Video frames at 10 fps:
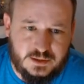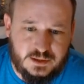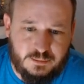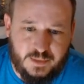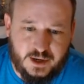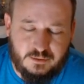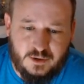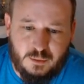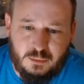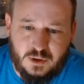is the
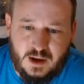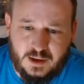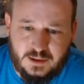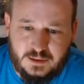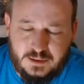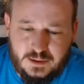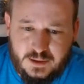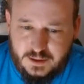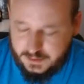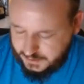microvellum block.
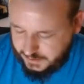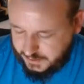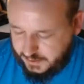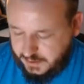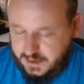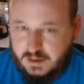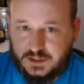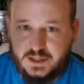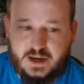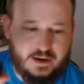And I
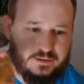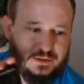actually have